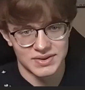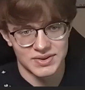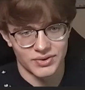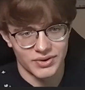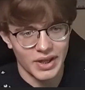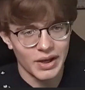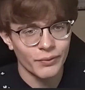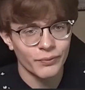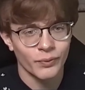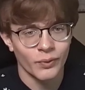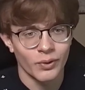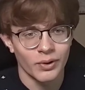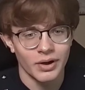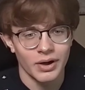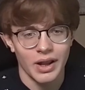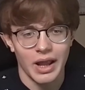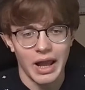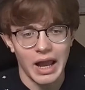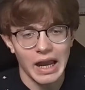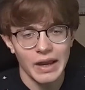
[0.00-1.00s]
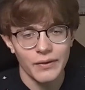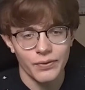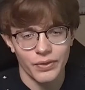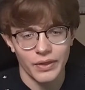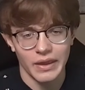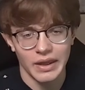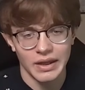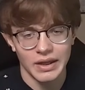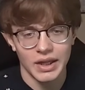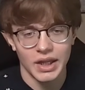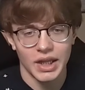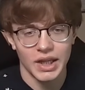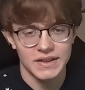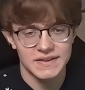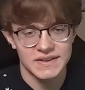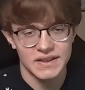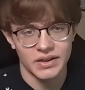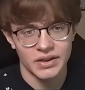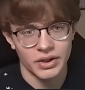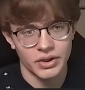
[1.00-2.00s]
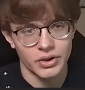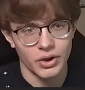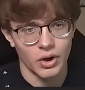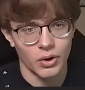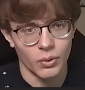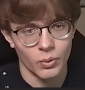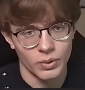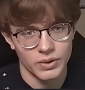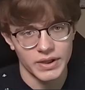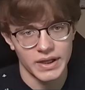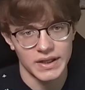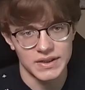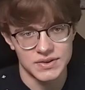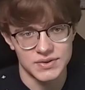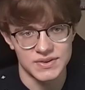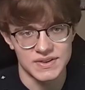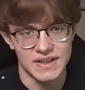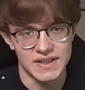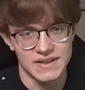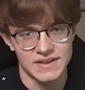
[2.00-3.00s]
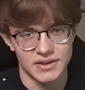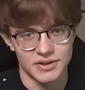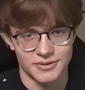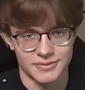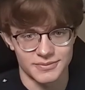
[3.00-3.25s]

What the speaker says: therefore, I think it's gonna go into C tier.